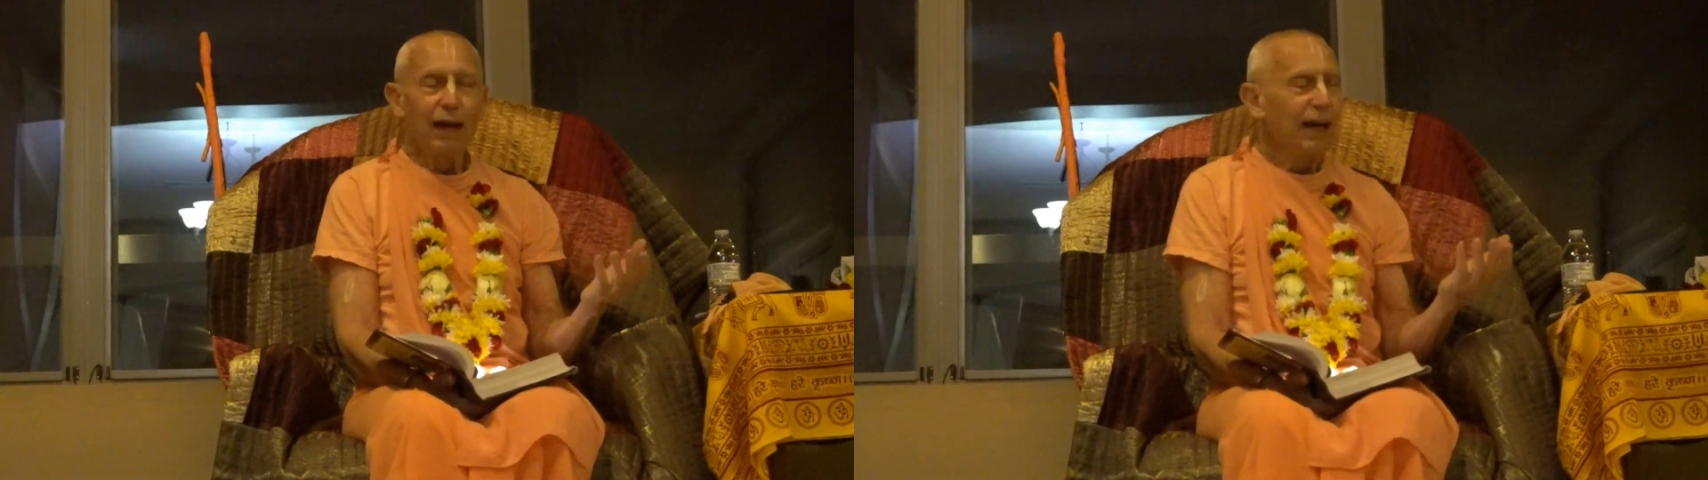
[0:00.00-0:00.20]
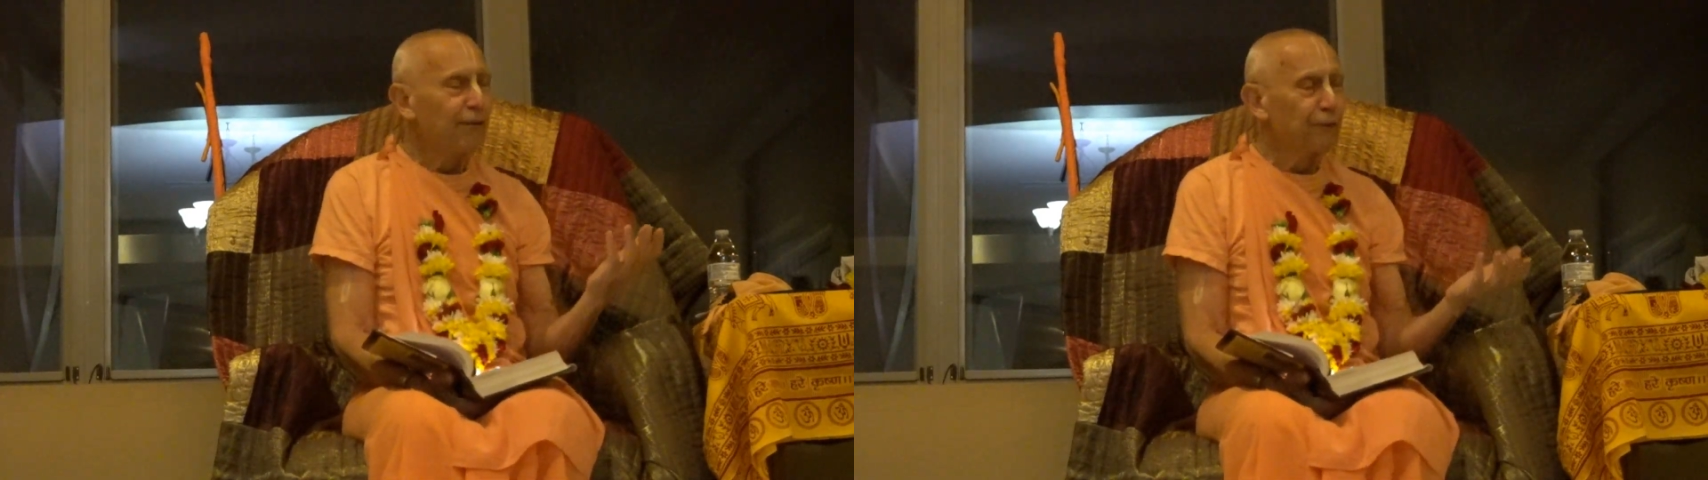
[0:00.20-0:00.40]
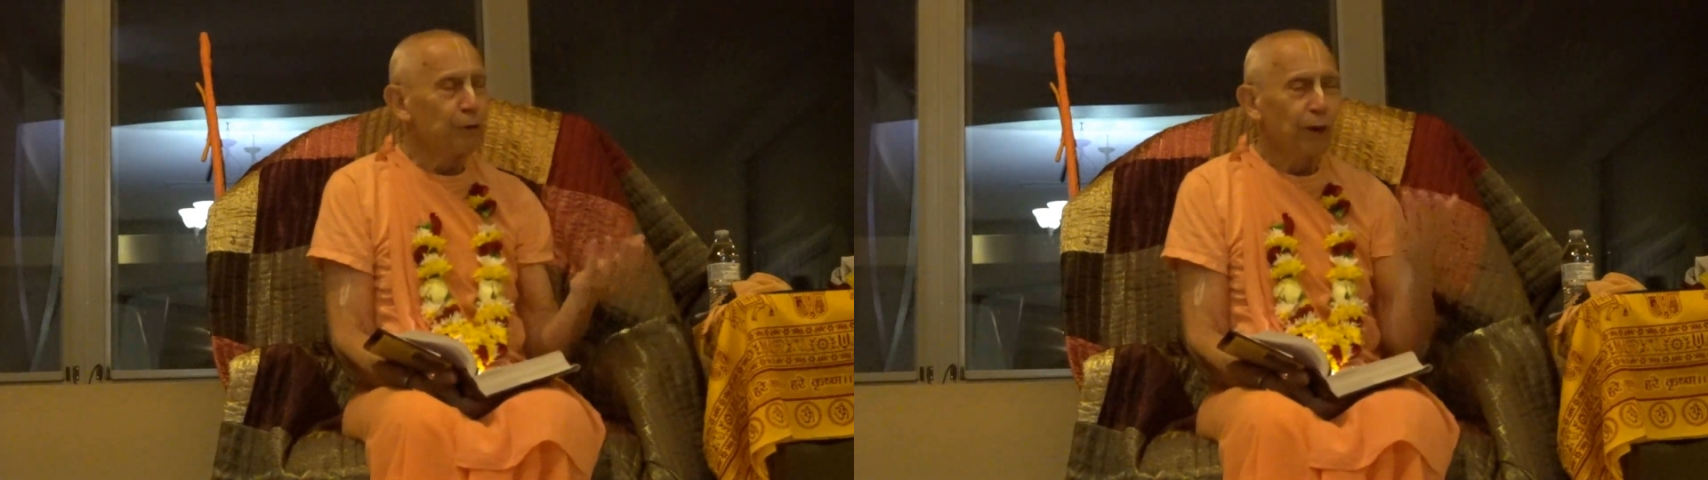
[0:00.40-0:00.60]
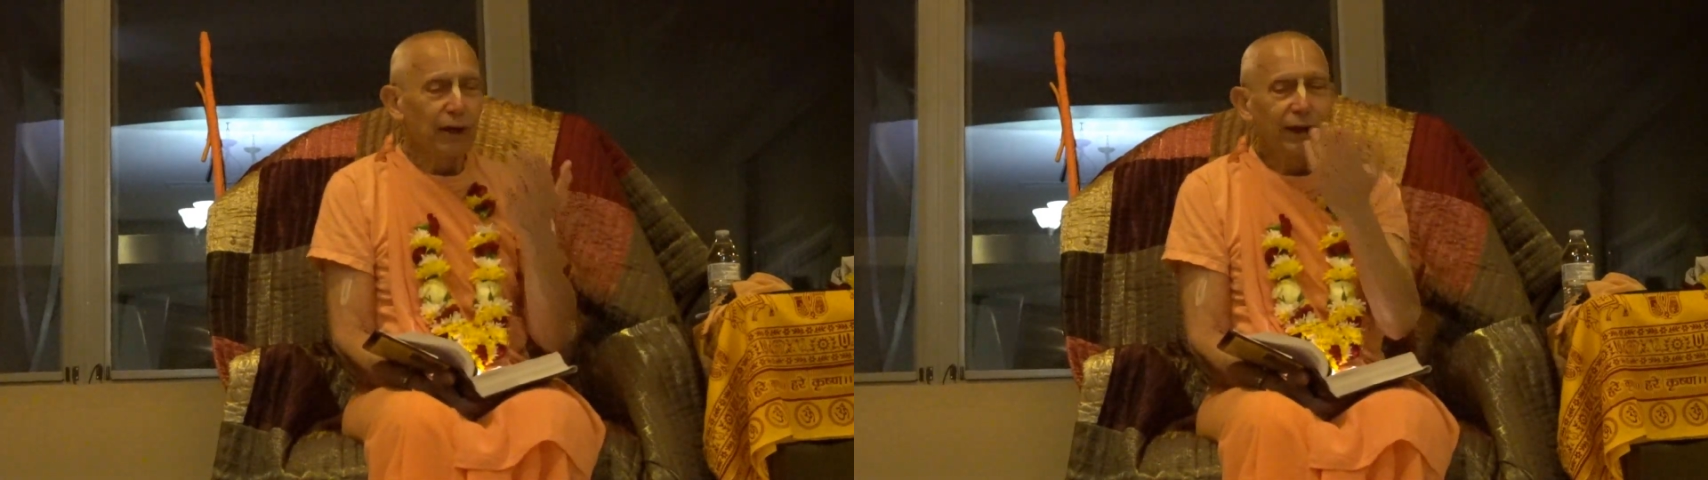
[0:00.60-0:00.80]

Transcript: everywhere,